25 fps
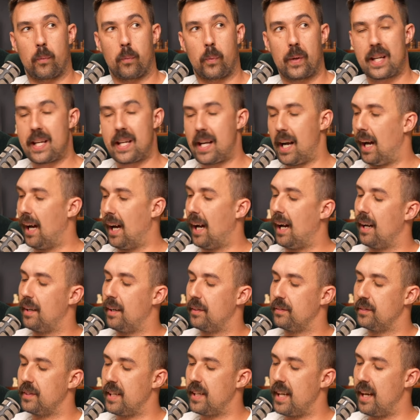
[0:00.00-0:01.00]
We
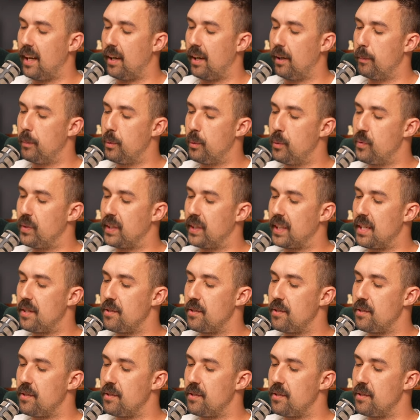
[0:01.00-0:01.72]
are now moving